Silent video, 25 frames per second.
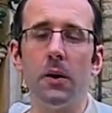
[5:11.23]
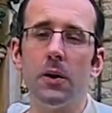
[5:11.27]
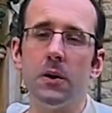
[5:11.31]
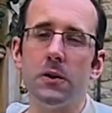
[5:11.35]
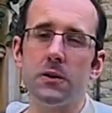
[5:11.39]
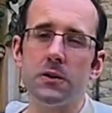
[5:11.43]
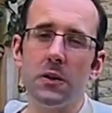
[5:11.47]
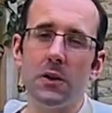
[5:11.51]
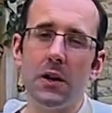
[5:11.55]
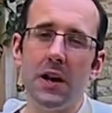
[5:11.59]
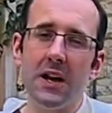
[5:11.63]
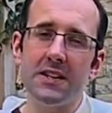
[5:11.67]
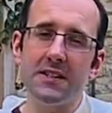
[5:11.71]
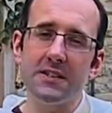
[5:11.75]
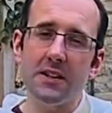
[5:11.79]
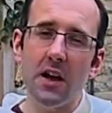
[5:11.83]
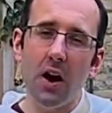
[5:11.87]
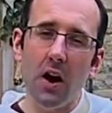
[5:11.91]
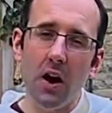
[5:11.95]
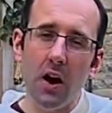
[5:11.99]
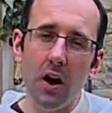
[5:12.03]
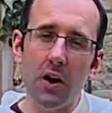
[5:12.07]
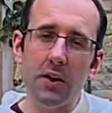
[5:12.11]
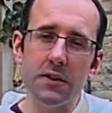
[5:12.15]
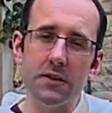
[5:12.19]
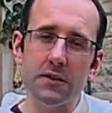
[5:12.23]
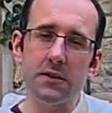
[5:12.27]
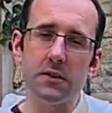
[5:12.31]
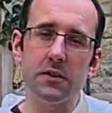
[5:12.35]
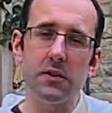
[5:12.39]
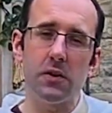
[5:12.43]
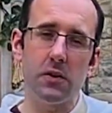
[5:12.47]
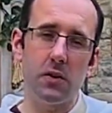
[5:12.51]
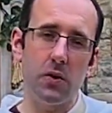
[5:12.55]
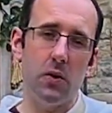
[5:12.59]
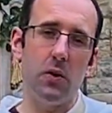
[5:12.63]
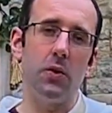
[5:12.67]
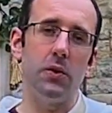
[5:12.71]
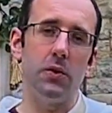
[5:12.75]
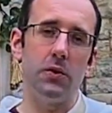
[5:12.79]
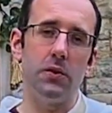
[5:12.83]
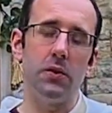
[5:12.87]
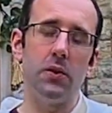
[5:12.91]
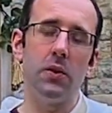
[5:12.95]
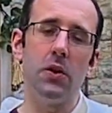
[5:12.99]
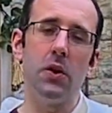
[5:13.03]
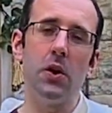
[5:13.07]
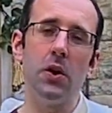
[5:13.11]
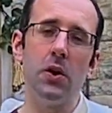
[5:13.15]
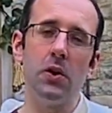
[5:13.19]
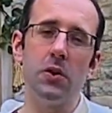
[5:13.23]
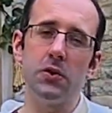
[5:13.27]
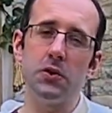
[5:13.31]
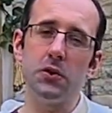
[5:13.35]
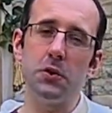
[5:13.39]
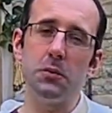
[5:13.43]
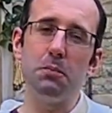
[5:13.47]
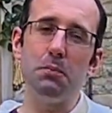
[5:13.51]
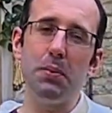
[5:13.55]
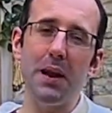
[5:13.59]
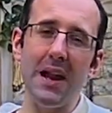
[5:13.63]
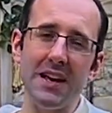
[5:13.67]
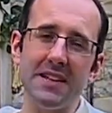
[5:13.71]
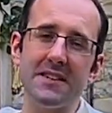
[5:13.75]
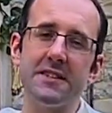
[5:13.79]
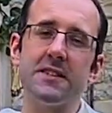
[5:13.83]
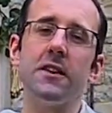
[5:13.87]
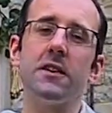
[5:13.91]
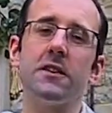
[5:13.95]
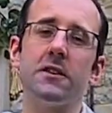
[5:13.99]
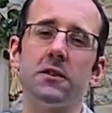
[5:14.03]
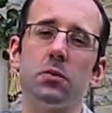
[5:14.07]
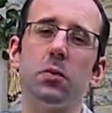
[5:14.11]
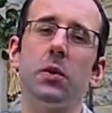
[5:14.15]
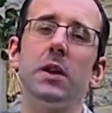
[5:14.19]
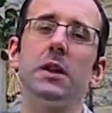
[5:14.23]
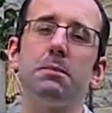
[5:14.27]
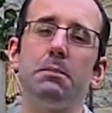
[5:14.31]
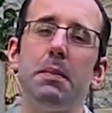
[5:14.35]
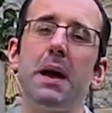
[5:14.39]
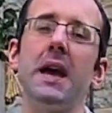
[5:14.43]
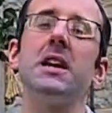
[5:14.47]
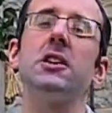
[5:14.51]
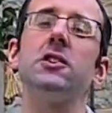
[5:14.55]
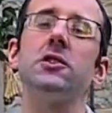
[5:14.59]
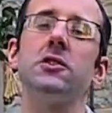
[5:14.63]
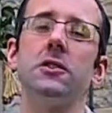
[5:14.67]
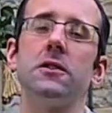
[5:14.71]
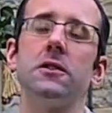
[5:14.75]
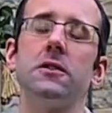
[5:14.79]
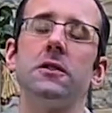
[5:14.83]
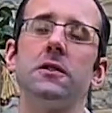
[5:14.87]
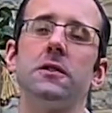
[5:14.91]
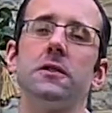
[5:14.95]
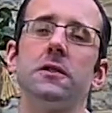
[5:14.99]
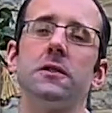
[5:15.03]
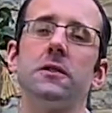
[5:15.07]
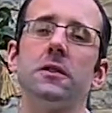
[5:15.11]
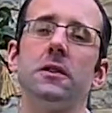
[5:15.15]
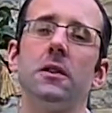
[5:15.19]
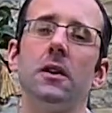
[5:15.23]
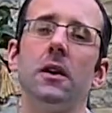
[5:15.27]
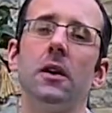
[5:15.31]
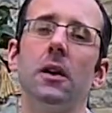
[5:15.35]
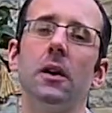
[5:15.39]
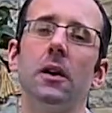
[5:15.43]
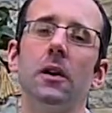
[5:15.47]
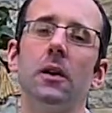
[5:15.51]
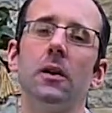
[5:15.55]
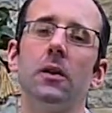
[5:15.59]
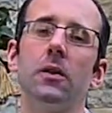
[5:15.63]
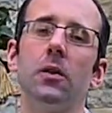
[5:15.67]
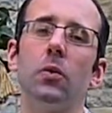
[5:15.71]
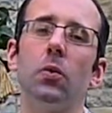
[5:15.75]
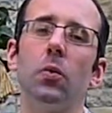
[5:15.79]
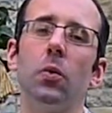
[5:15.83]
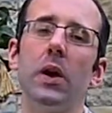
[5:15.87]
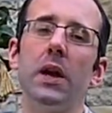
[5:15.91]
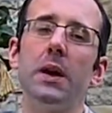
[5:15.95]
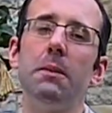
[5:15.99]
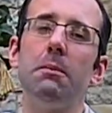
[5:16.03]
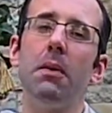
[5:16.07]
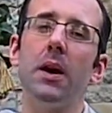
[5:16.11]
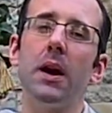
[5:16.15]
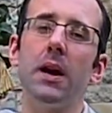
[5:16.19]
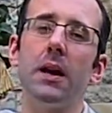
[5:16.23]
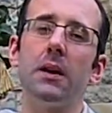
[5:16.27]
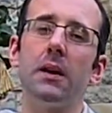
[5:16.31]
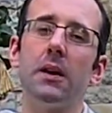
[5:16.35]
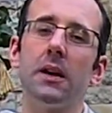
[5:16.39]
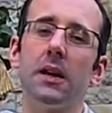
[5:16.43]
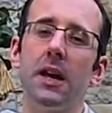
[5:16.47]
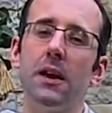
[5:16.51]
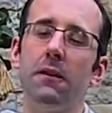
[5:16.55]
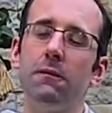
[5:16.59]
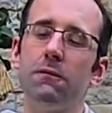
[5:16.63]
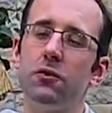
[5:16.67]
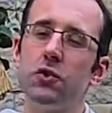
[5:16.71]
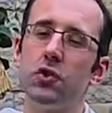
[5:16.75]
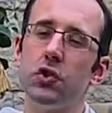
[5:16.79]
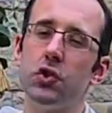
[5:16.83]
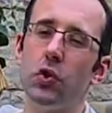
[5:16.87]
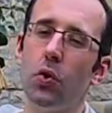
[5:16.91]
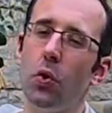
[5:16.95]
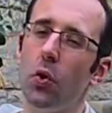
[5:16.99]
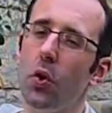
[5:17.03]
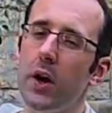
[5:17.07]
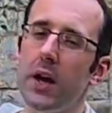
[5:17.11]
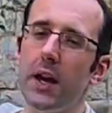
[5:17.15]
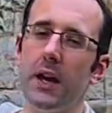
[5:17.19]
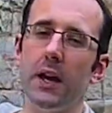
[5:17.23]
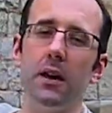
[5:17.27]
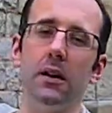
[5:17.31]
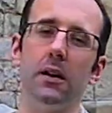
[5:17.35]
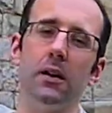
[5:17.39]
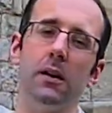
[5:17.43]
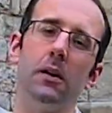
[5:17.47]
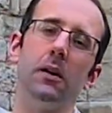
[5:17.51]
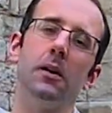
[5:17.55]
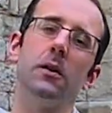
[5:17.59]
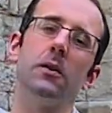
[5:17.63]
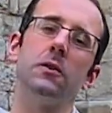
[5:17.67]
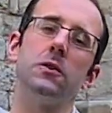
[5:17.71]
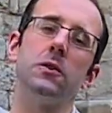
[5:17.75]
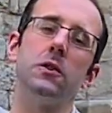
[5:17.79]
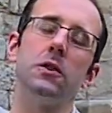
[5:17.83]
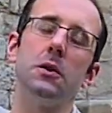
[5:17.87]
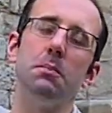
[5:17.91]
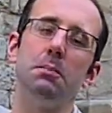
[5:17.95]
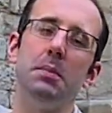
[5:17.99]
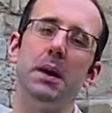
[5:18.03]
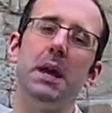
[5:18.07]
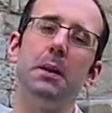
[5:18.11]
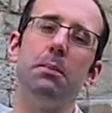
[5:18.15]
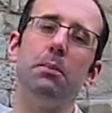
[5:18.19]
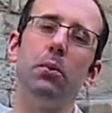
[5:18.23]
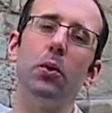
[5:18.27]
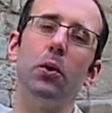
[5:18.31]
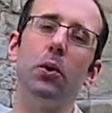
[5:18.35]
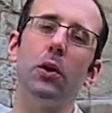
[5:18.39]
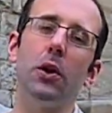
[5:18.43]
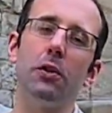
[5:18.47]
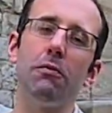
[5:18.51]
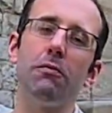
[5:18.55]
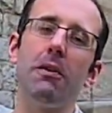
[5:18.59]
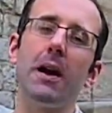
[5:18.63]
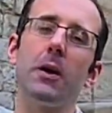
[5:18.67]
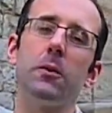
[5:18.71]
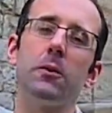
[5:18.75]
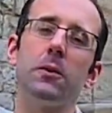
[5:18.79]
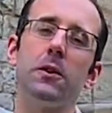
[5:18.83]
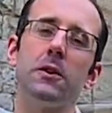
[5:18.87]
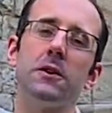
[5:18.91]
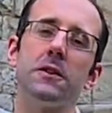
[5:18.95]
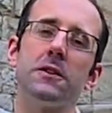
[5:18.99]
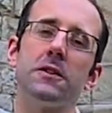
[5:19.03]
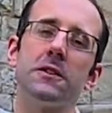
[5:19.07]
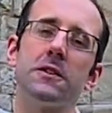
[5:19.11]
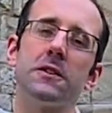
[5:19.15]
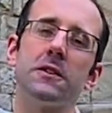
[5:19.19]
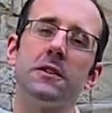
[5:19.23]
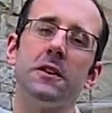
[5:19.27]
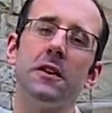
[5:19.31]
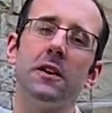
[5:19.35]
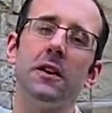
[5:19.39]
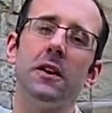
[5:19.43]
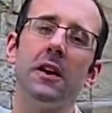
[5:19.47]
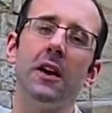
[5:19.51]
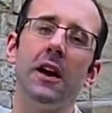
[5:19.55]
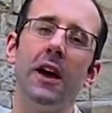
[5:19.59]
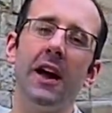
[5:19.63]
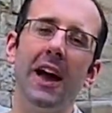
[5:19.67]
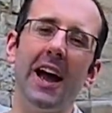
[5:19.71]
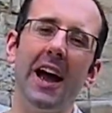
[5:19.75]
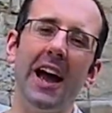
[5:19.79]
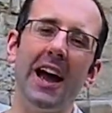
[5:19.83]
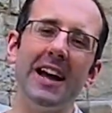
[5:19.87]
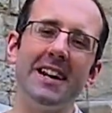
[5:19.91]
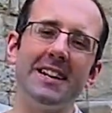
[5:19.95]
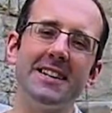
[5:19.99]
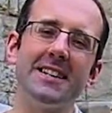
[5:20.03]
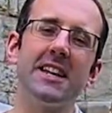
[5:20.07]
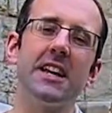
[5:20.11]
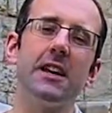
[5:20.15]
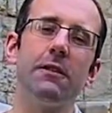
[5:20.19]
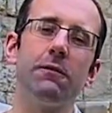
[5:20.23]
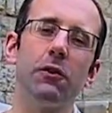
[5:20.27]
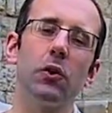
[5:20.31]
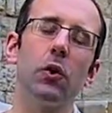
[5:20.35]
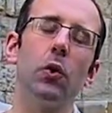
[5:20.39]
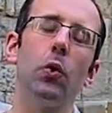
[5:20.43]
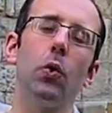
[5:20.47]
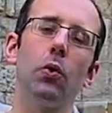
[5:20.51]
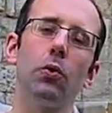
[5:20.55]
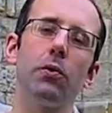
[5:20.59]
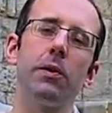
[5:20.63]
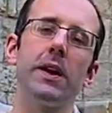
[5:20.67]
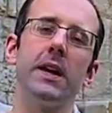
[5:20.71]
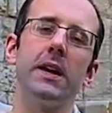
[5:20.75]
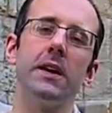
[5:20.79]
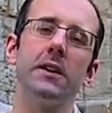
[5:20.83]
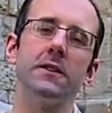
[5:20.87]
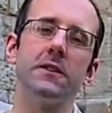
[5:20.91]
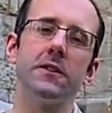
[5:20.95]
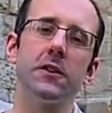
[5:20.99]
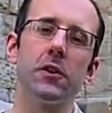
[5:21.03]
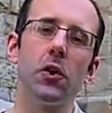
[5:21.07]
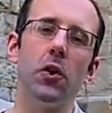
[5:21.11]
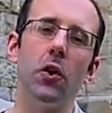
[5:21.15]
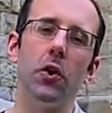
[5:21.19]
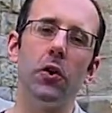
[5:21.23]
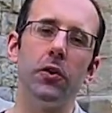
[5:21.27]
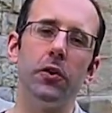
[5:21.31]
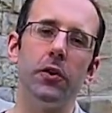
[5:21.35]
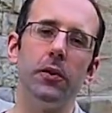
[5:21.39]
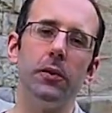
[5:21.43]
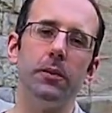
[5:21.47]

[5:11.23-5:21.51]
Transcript: So let's ask God to bless us with patience, that we might give joy to the people around us and give glory to God.